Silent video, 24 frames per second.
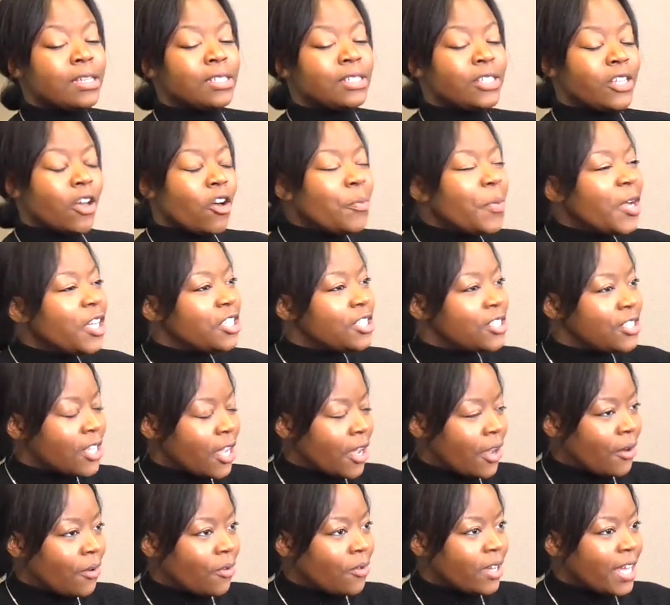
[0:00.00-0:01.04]
So much
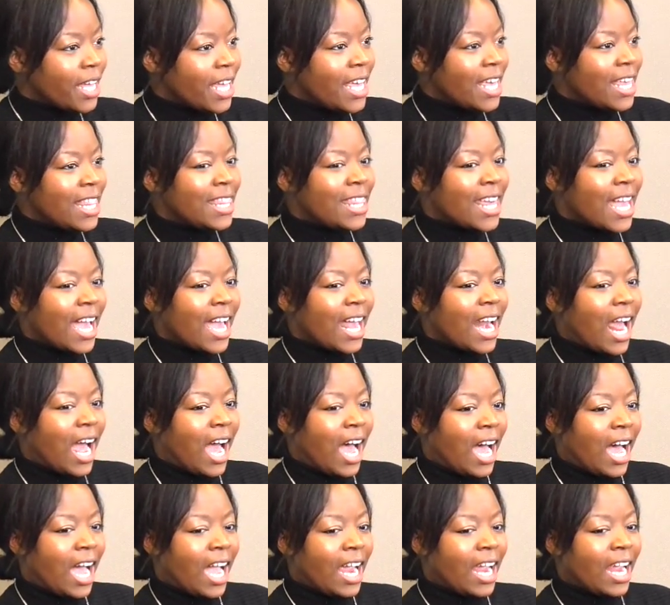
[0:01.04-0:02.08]
so that
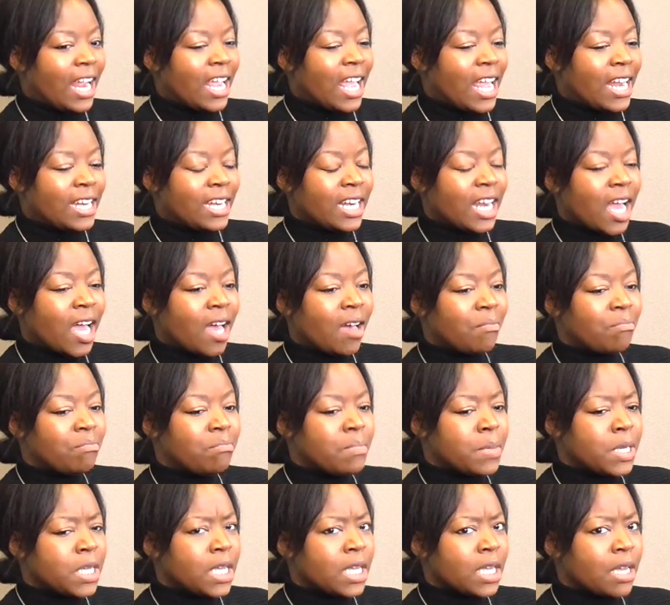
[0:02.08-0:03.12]
I ended
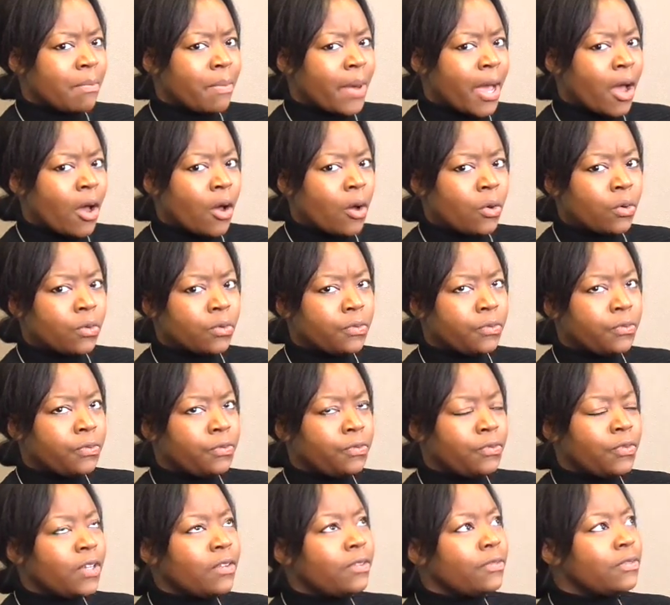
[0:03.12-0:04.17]
up being about
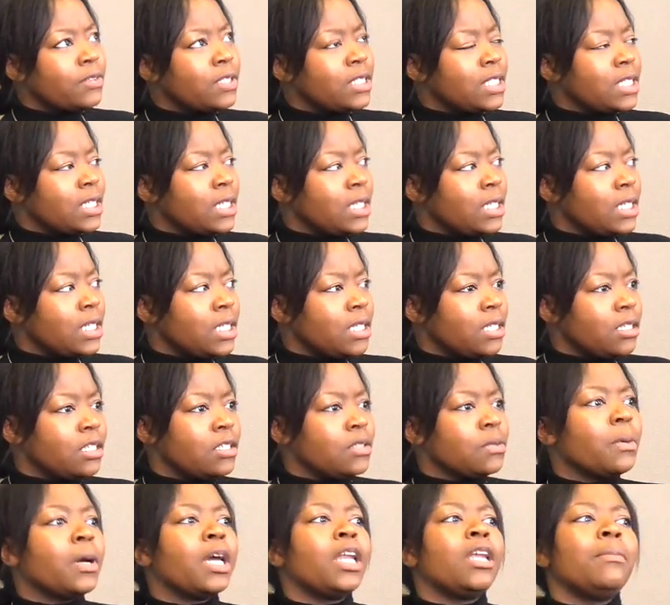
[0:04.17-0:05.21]
15
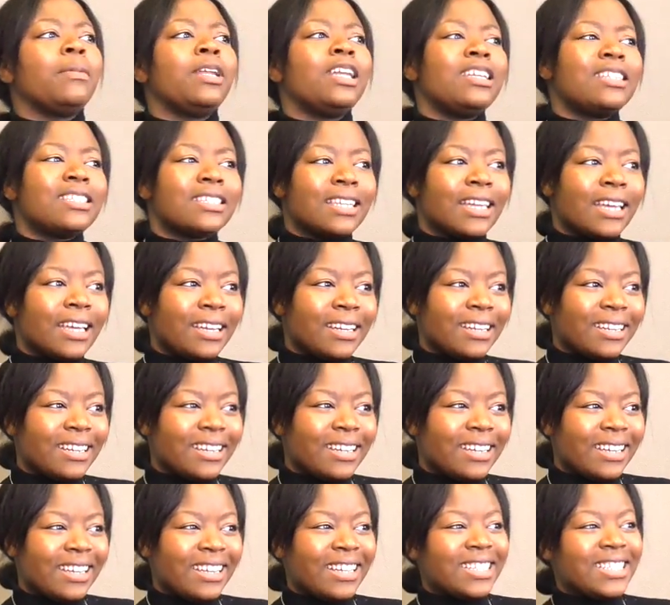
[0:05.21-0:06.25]
to 20 minutes late
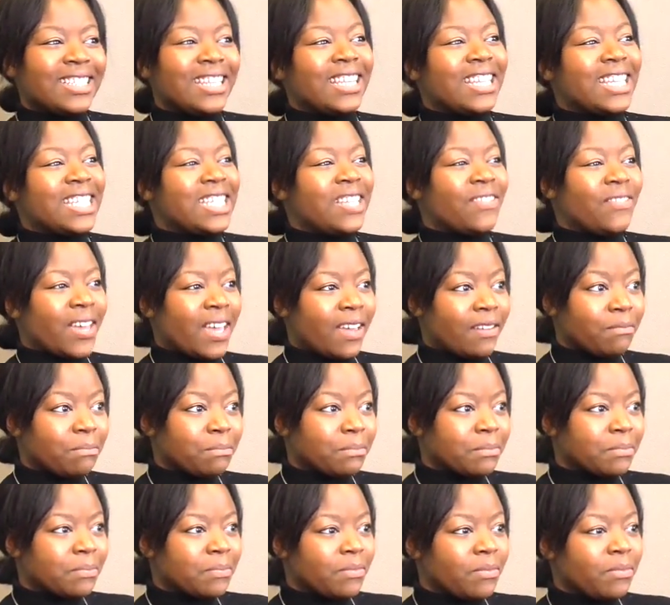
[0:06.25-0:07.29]
to this
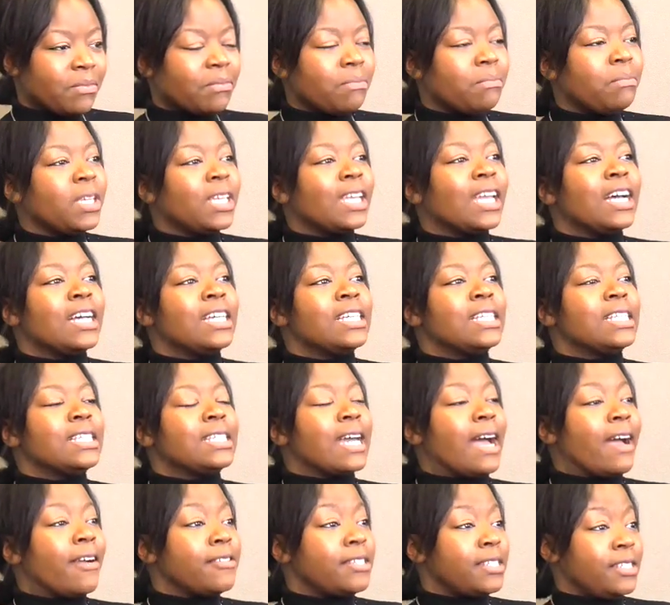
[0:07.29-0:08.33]
event
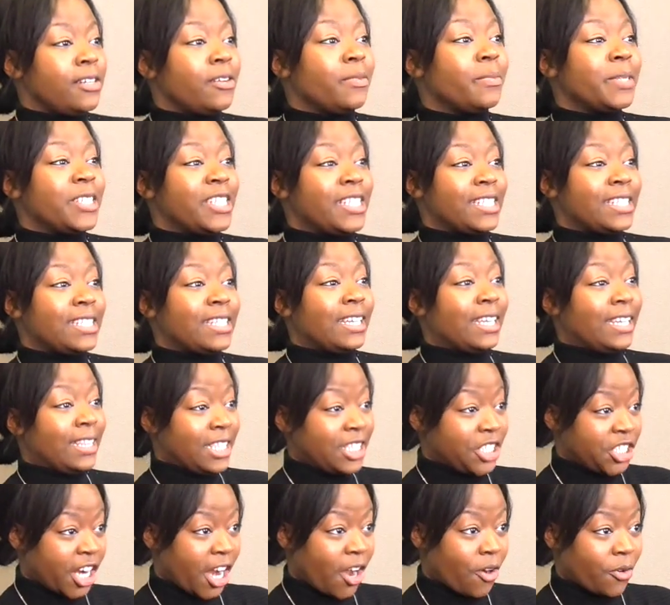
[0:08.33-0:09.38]
because I was so busy in
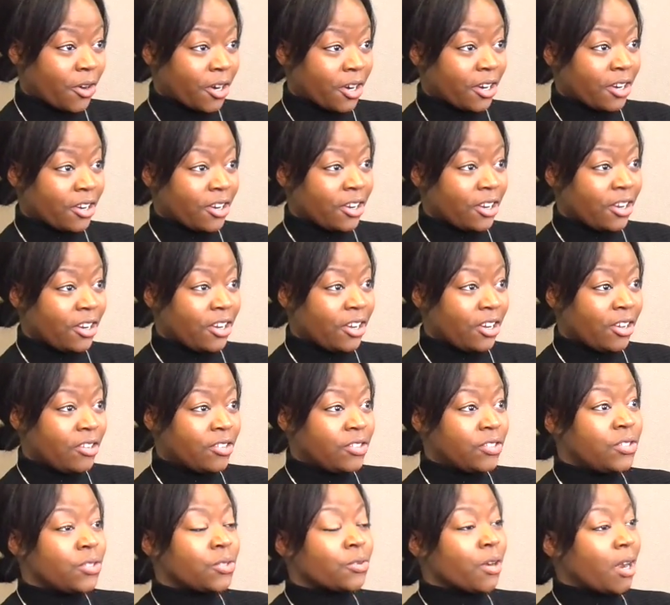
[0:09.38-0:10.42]
the shower
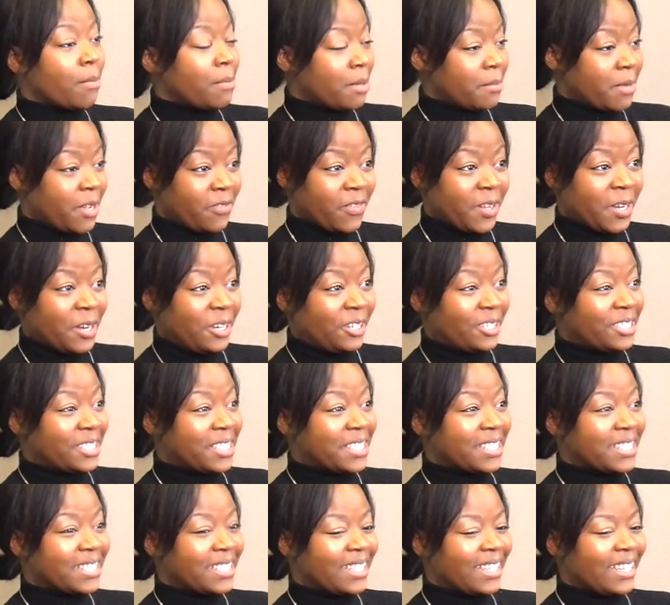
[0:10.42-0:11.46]
scrubbing my
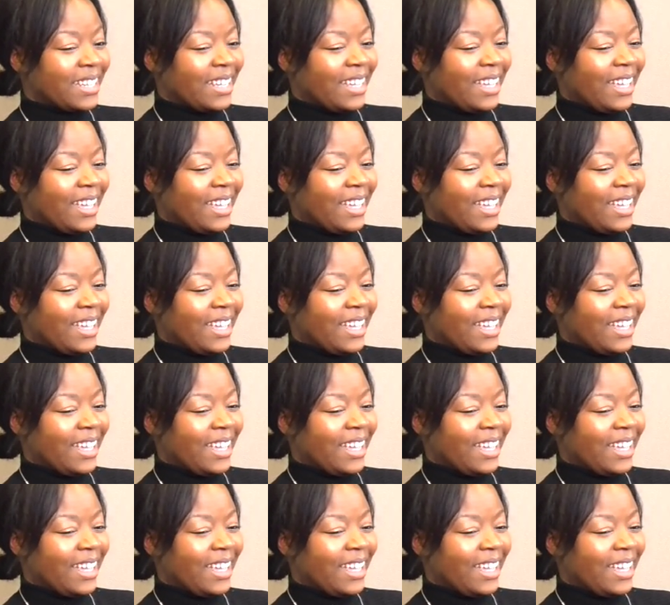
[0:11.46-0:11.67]
fingers.